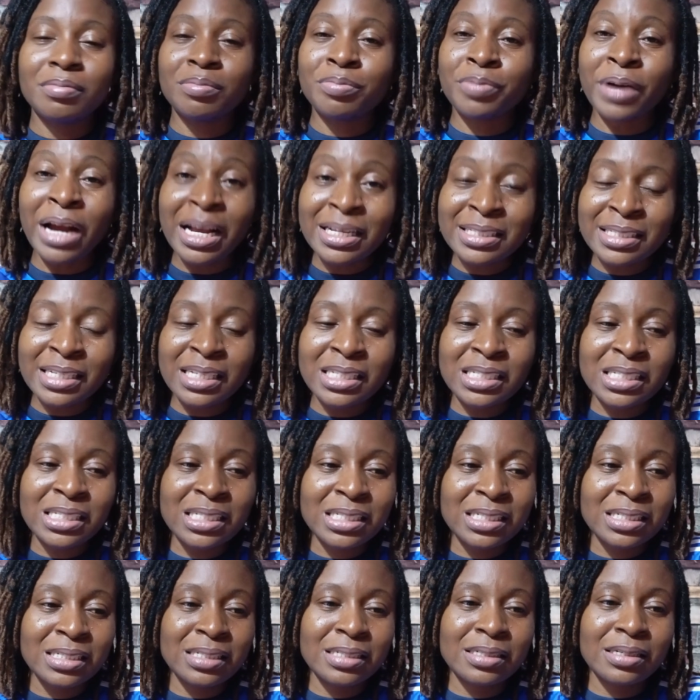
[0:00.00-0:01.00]

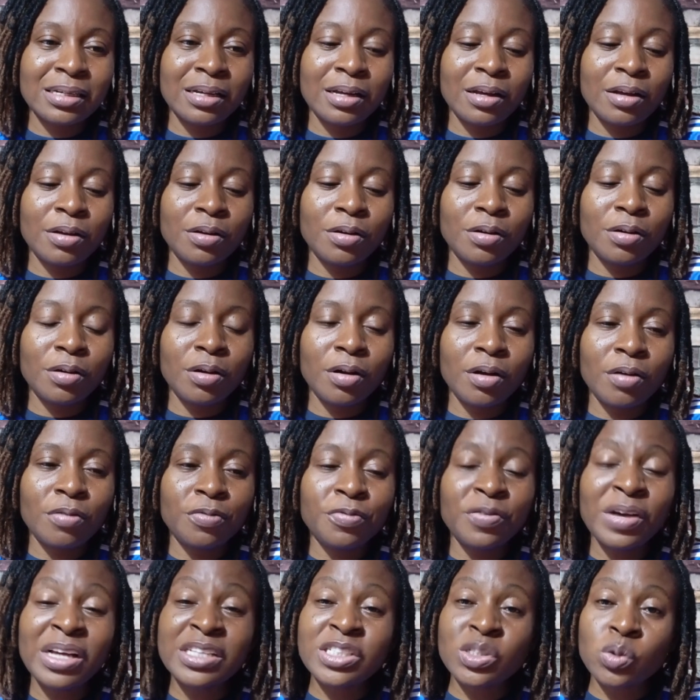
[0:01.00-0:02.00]
Brighton's
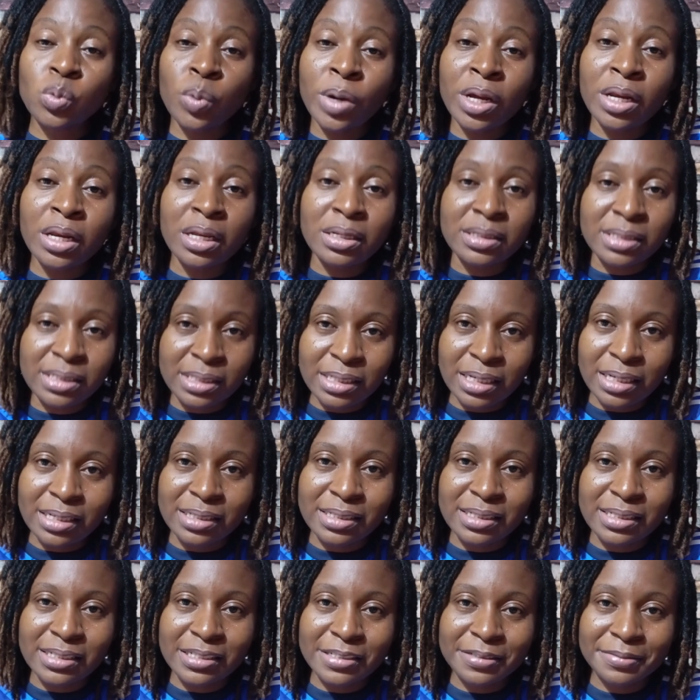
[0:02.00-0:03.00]
first win in
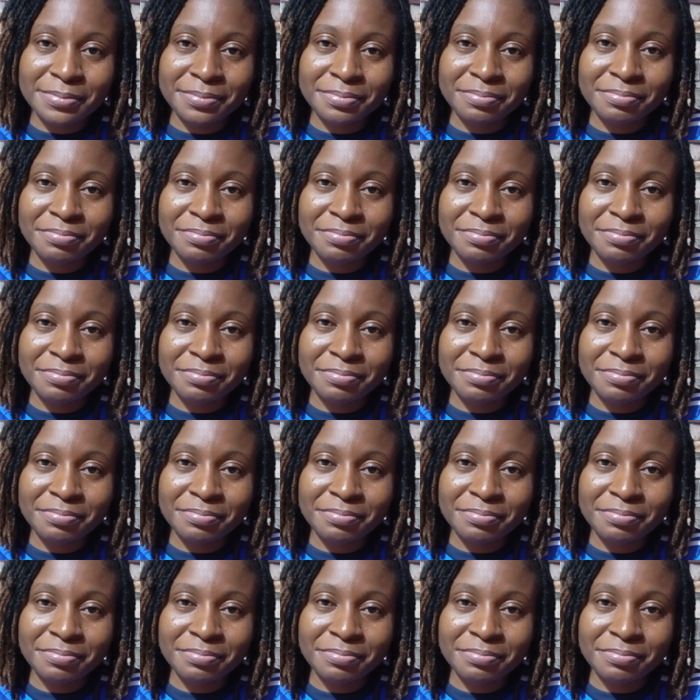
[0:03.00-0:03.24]
6.